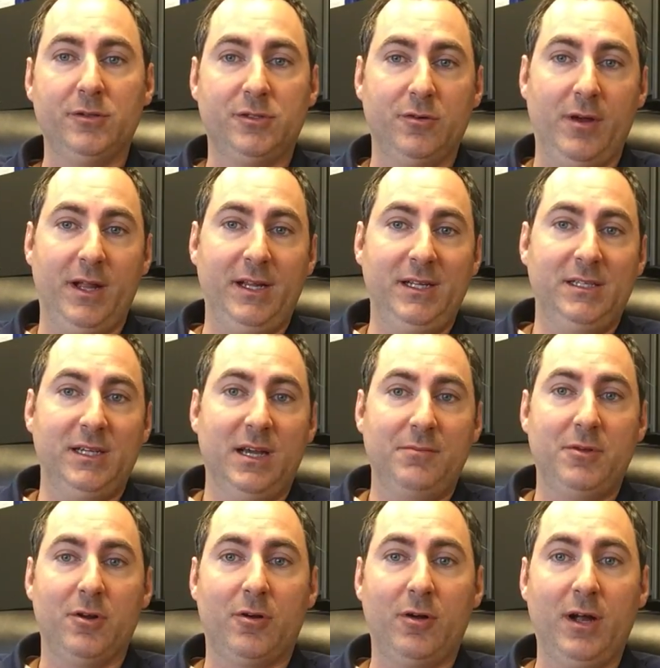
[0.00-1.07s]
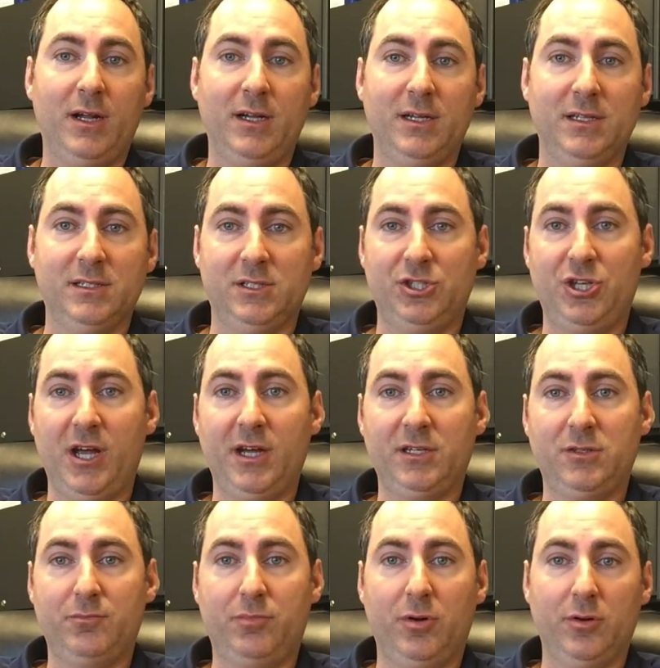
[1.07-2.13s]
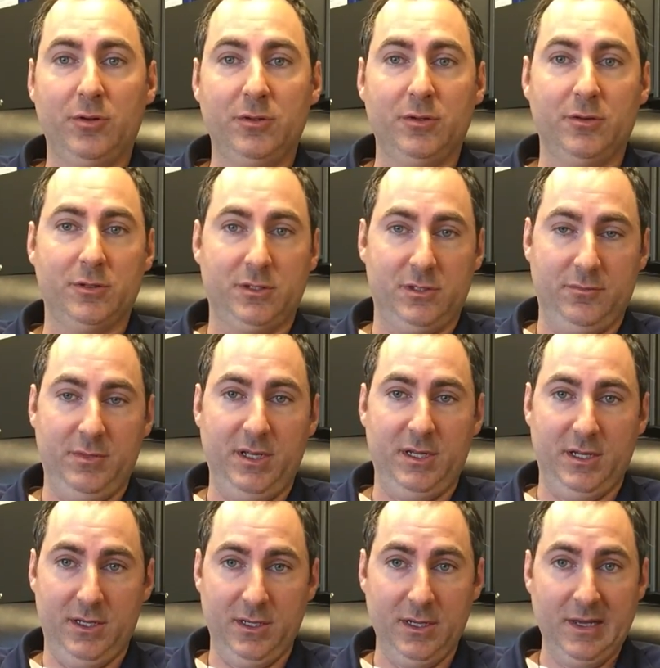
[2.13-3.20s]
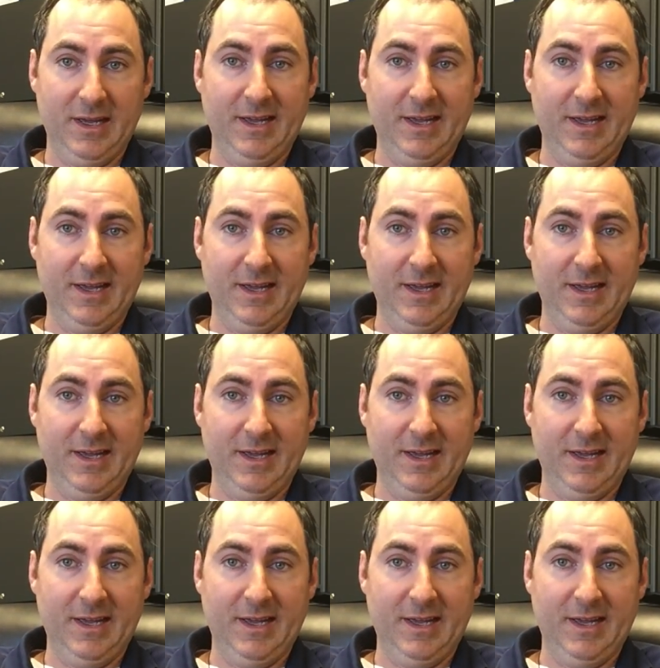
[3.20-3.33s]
so anytime your credit is checked, pulled, or submitted,